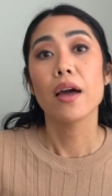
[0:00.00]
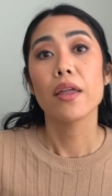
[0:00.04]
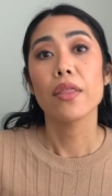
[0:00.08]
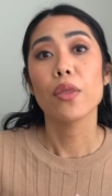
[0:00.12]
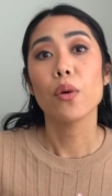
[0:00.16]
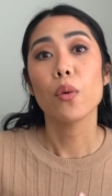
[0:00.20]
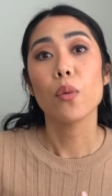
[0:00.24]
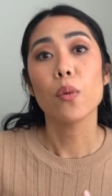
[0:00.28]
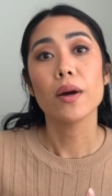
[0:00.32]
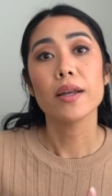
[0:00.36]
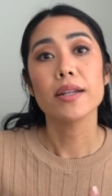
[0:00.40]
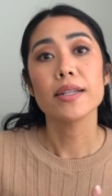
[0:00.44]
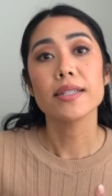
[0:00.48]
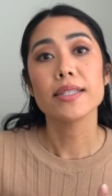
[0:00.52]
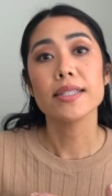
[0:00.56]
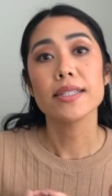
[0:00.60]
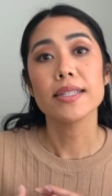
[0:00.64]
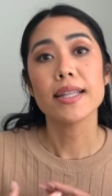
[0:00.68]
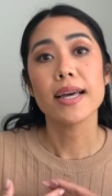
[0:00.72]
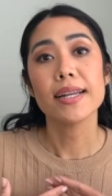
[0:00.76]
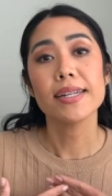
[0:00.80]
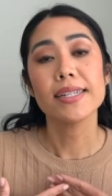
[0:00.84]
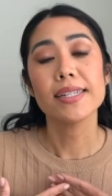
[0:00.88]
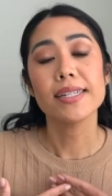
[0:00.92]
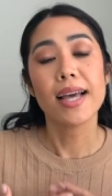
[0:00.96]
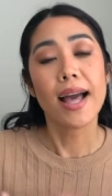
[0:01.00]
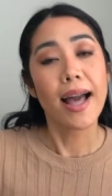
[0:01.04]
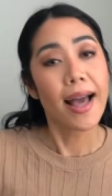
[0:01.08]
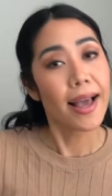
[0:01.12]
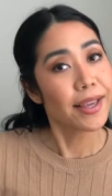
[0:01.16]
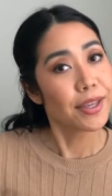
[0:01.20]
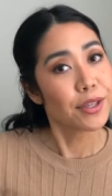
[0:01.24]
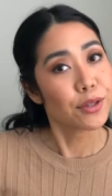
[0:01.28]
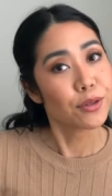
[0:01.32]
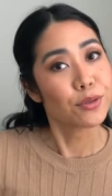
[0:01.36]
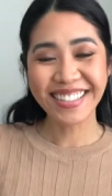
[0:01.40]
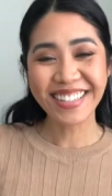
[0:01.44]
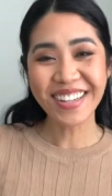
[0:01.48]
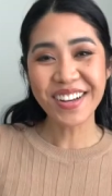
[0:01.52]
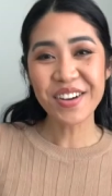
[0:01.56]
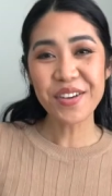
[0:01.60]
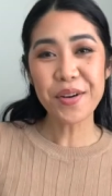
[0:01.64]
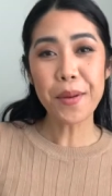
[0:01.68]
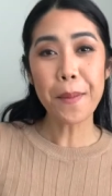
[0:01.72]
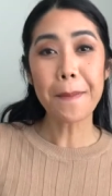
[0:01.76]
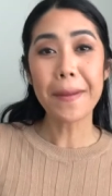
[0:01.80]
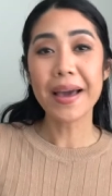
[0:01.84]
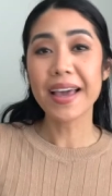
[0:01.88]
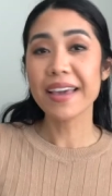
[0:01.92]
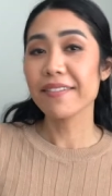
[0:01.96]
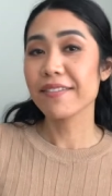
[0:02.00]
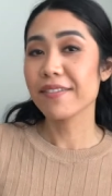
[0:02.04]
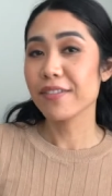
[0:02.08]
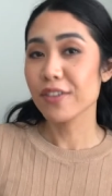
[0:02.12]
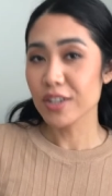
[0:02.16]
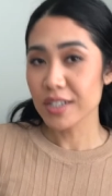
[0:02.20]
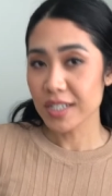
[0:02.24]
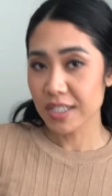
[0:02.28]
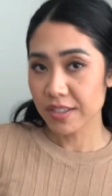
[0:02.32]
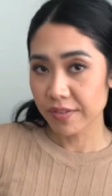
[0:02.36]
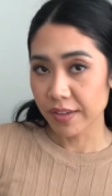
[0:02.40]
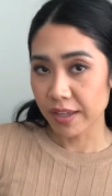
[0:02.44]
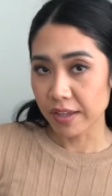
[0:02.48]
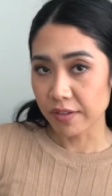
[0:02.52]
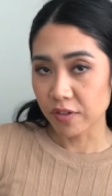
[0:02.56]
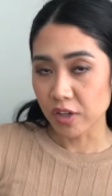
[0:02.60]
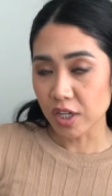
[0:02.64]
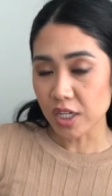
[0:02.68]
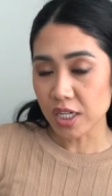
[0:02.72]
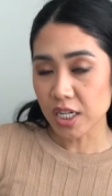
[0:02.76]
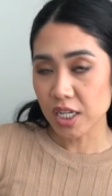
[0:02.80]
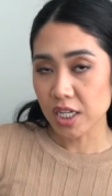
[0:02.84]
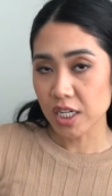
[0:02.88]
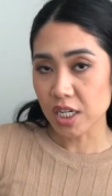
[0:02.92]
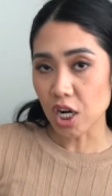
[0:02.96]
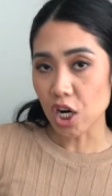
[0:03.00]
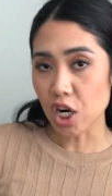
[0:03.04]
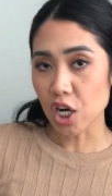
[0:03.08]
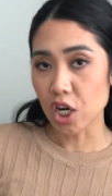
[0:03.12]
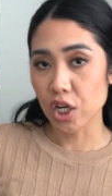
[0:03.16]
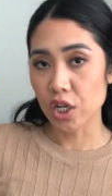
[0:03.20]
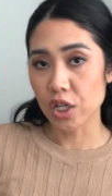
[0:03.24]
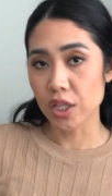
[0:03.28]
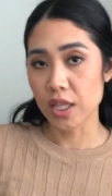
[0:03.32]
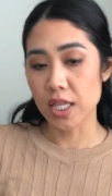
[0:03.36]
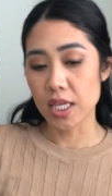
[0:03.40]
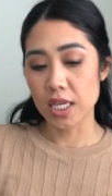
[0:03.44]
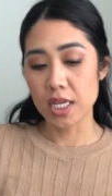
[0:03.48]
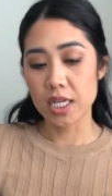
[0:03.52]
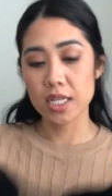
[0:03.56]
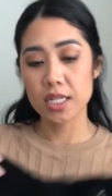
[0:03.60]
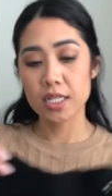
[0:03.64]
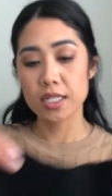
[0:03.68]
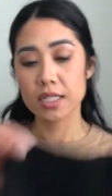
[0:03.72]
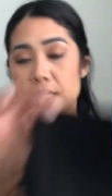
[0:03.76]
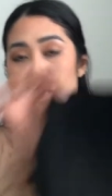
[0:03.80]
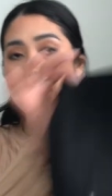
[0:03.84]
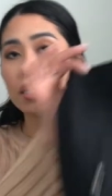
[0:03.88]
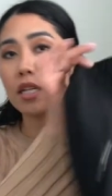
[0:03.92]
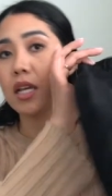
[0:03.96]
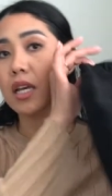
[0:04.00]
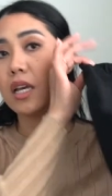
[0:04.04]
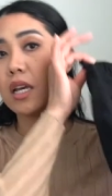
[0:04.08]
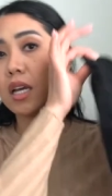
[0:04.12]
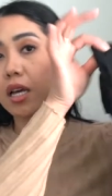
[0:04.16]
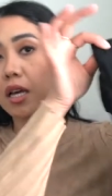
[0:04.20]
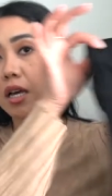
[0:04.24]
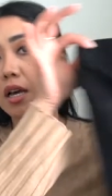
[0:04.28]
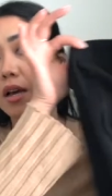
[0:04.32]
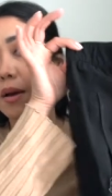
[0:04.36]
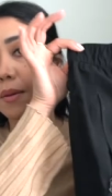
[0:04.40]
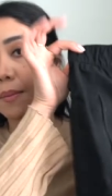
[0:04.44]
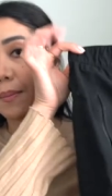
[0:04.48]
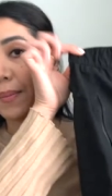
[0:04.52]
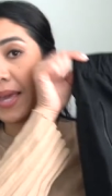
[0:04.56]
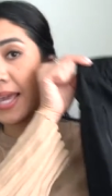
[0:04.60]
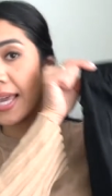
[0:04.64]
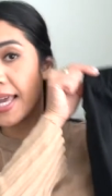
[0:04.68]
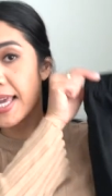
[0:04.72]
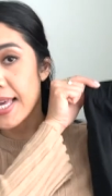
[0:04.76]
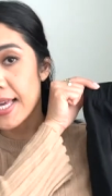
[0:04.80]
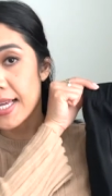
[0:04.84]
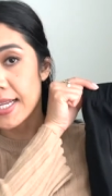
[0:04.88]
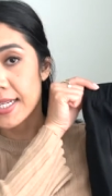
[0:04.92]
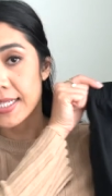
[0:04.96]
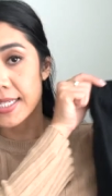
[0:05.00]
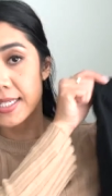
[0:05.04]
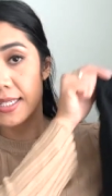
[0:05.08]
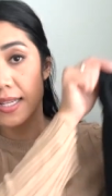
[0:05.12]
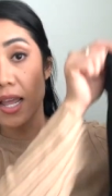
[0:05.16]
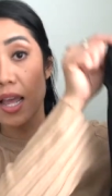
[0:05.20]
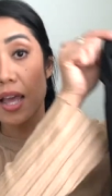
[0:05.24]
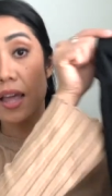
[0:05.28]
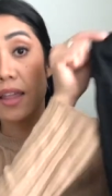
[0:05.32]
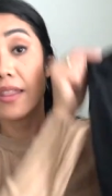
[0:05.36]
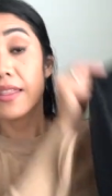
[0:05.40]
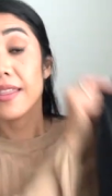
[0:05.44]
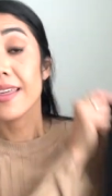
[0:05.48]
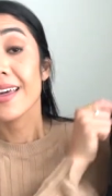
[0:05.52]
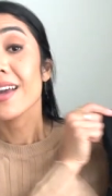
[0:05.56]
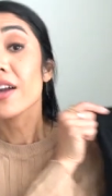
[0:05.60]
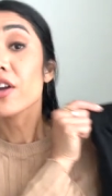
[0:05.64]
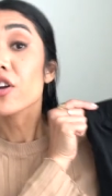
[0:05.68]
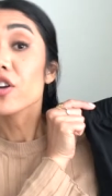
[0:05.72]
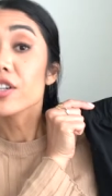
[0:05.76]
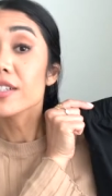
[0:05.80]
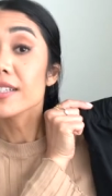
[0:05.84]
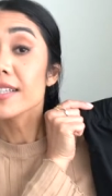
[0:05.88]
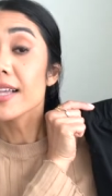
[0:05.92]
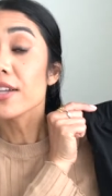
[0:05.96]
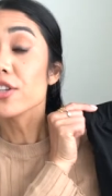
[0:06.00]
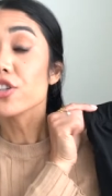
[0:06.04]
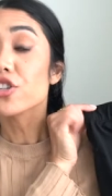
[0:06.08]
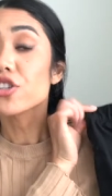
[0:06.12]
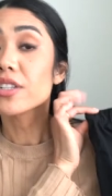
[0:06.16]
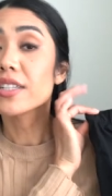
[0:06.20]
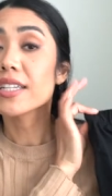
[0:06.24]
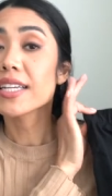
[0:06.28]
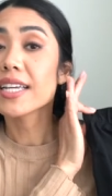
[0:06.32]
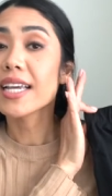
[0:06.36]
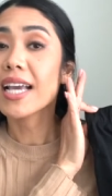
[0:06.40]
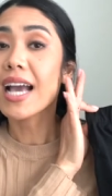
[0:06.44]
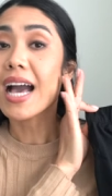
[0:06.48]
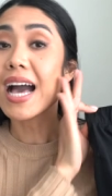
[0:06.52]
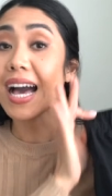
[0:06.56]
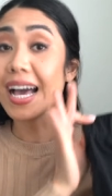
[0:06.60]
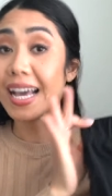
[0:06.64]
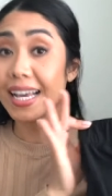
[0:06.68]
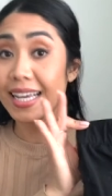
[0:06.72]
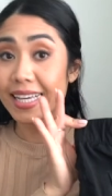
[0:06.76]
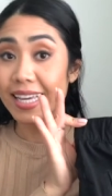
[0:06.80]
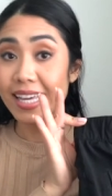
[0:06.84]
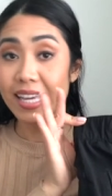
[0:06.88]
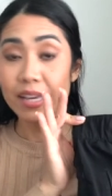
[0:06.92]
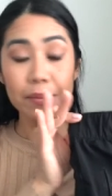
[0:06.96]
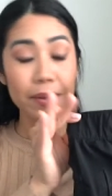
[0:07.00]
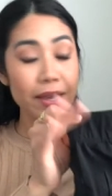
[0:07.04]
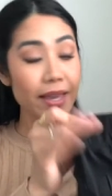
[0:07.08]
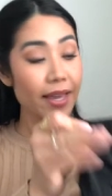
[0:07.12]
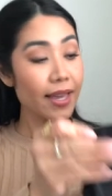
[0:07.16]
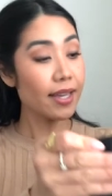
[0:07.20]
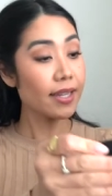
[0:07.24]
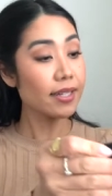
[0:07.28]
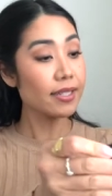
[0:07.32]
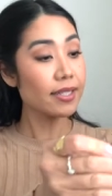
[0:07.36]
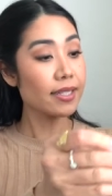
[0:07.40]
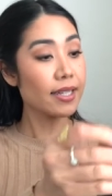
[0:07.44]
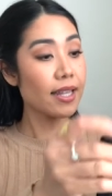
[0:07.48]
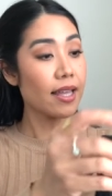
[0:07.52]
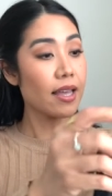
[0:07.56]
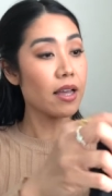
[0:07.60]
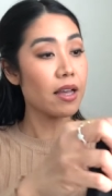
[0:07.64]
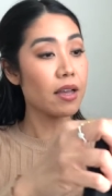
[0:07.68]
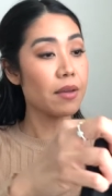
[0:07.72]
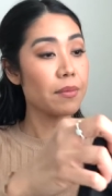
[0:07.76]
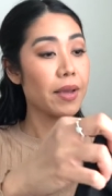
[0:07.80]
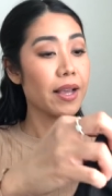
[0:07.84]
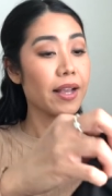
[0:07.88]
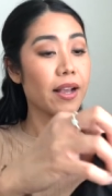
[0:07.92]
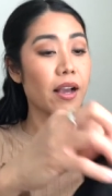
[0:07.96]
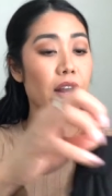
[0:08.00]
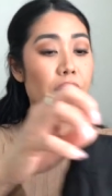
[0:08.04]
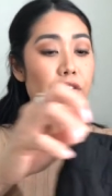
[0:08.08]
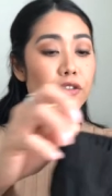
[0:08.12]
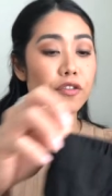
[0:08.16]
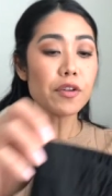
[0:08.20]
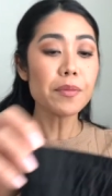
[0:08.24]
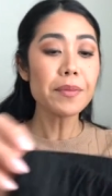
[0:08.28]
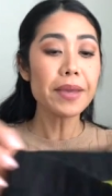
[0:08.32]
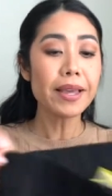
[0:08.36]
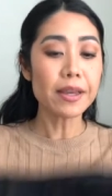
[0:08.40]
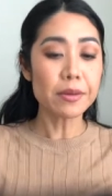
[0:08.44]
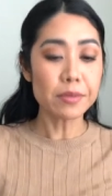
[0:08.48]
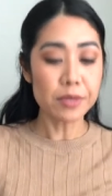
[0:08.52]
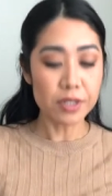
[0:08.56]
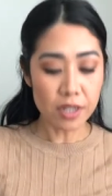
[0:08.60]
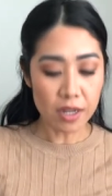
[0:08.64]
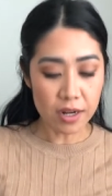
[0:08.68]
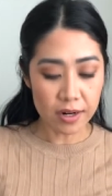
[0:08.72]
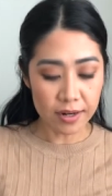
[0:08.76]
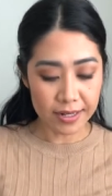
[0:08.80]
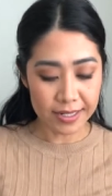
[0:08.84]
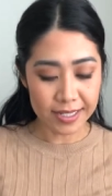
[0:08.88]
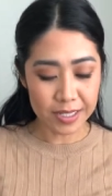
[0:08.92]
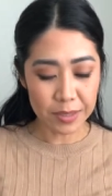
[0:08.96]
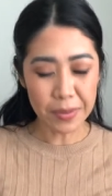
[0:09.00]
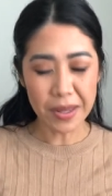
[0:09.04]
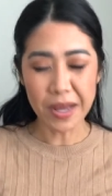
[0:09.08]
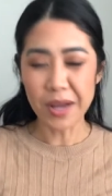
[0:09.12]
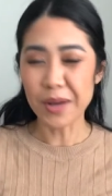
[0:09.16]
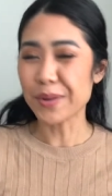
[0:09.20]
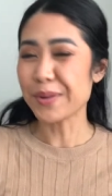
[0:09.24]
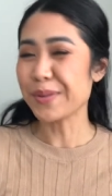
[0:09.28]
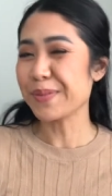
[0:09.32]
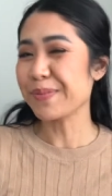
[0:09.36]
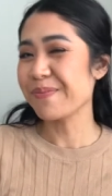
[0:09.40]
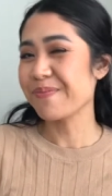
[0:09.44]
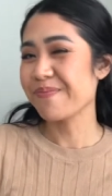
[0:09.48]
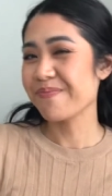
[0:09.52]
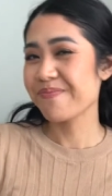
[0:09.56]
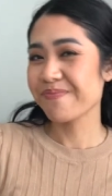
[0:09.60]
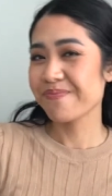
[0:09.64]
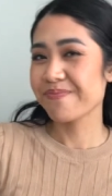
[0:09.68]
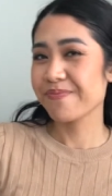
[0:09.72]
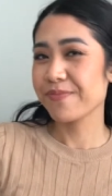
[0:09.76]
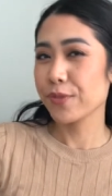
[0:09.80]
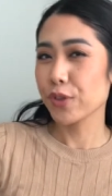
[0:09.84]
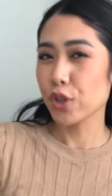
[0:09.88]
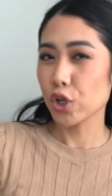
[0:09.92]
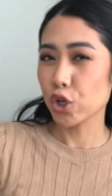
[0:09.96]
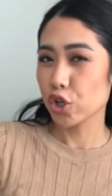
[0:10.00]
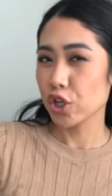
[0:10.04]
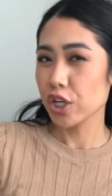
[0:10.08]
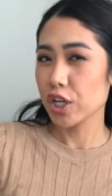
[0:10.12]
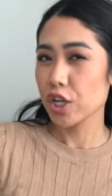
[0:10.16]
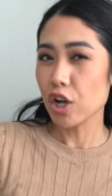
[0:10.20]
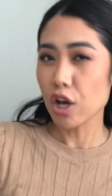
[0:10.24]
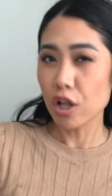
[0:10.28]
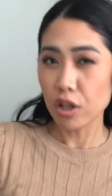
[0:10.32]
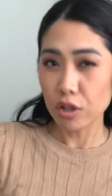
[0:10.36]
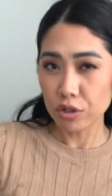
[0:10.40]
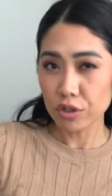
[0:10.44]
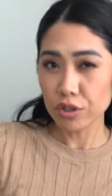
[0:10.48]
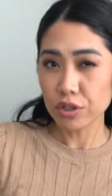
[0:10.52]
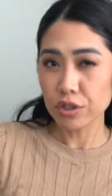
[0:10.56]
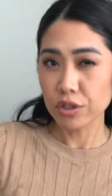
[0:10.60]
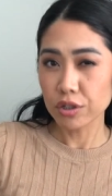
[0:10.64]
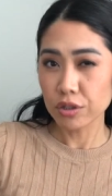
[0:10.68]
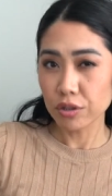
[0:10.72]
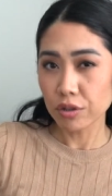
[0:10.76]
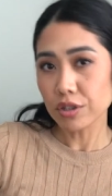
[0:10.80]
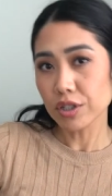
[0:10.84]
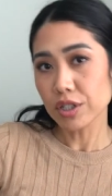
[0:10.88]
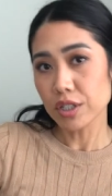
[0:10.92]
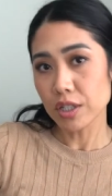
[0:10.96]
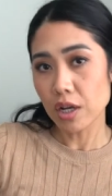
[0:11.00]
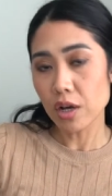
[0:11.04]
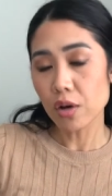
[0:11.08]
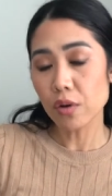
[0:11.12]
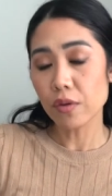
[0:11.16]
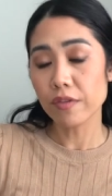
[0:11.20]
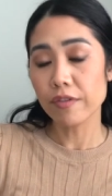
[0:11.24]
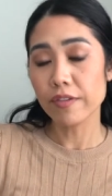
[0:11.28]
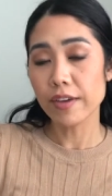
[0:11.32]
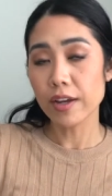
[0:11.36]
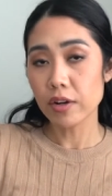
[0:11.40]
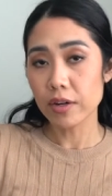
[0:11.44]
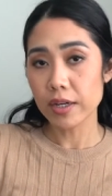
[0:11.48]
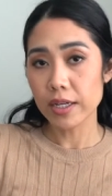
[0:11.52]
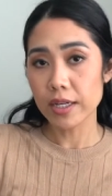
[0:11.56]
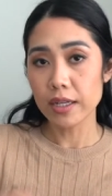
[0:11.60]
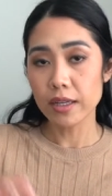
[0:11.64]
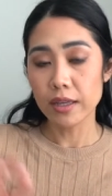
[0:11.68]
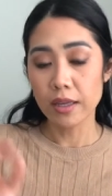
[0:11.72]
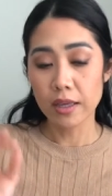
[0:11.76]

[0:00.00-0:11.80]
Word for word: the ones that I use. So my first favorites are these pants. They are essentially hiking pants. Um, I got it from Amazon. It's about $30 or so. Very